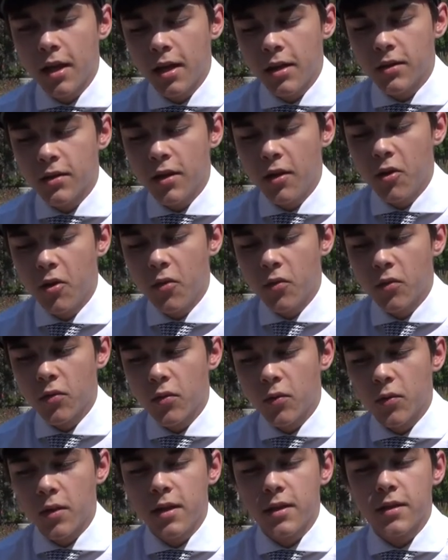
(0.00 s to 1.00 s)
So
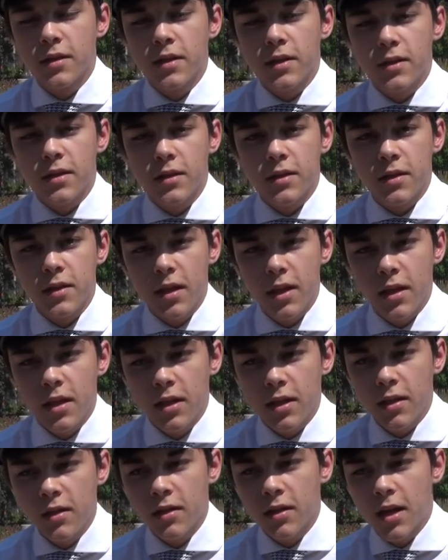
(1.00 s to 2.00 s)
the reason this is
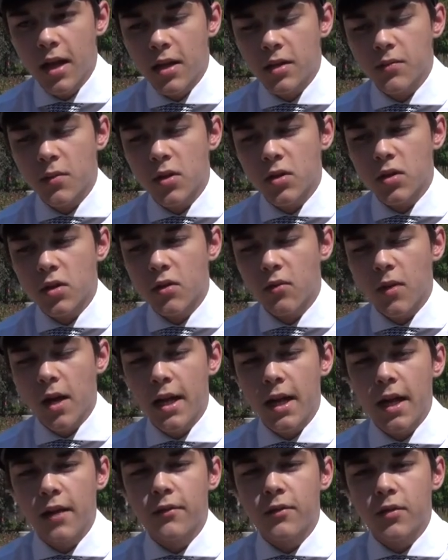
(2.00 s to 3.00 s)
needed, especially
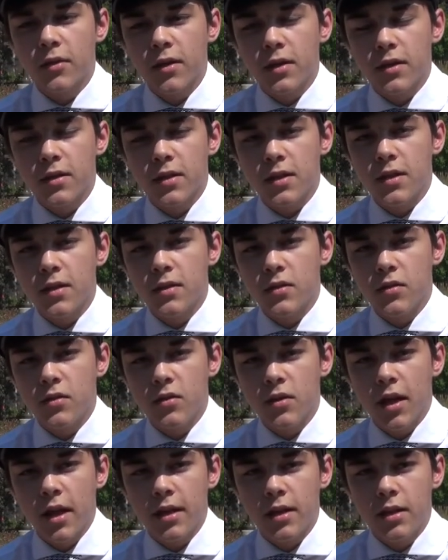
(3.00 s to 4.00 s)
right after the Citizens
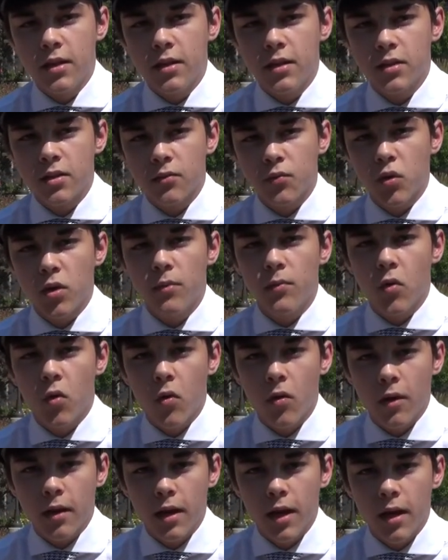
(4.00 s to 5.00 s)
United Supreme
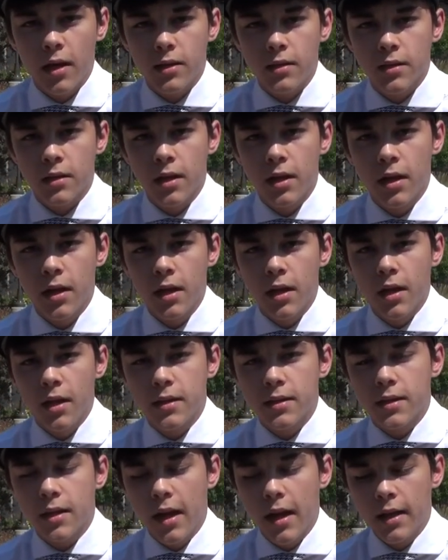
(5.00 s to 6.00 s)
Court case,
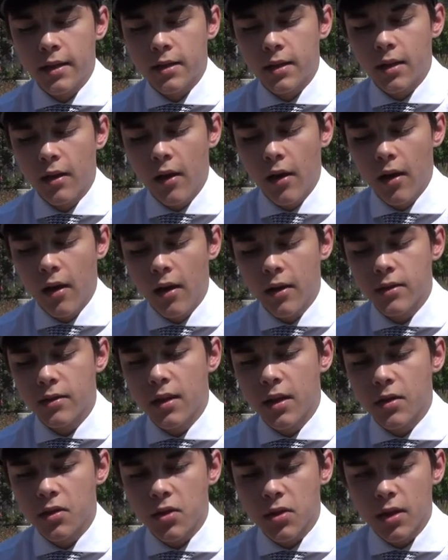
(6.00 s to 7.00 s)
is that uh,
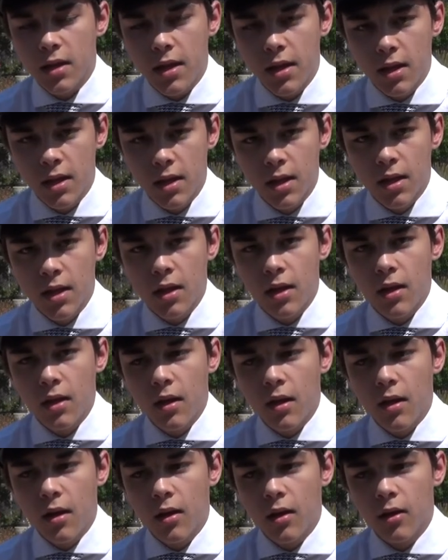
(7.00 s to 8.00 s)
essentially
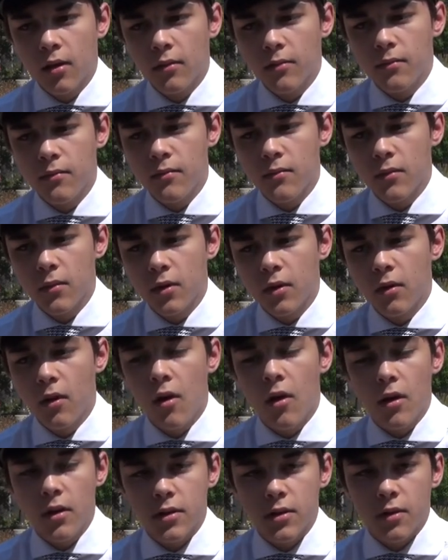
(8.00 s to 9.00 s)
our
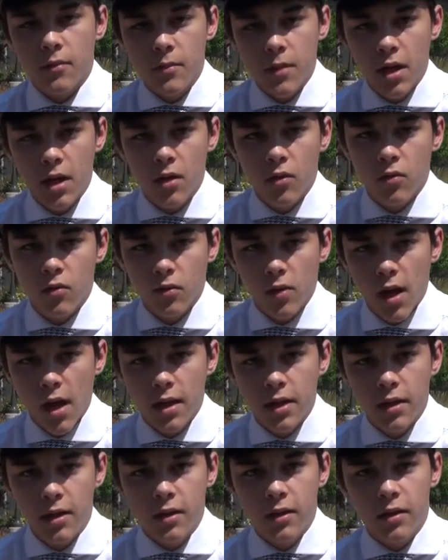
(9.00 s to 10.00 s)
laws are being
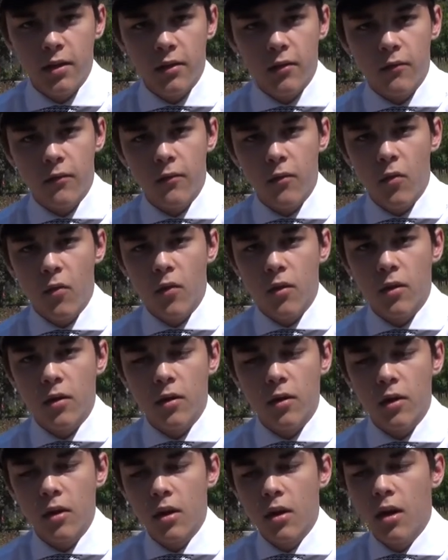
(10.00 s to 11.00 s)
created
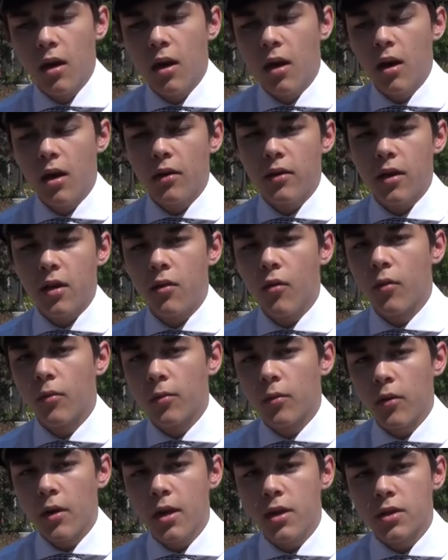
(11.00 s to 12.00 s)
for uh, the
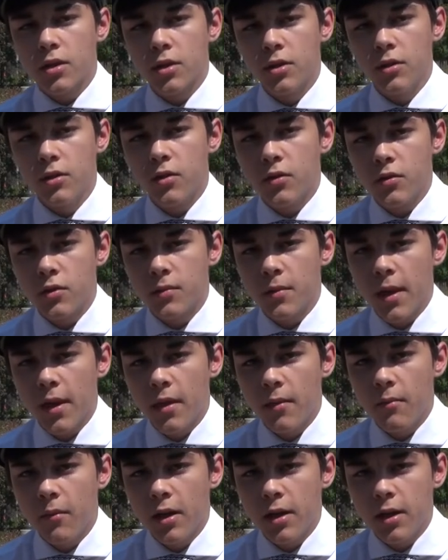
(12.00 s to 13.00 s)
corporations who
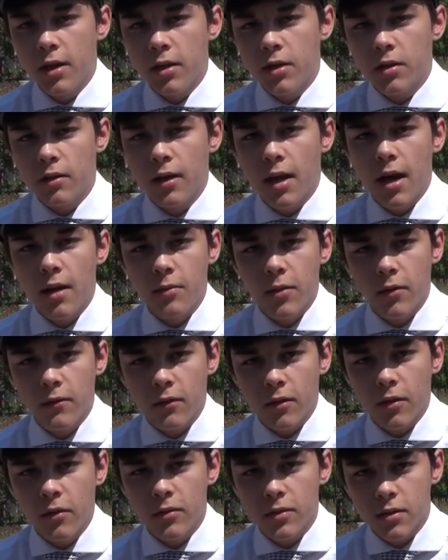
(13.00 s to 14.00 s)
spend the money to lobby
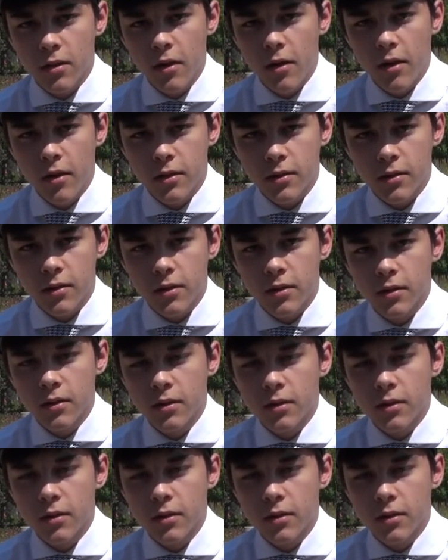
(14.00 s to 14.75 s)
for those laws.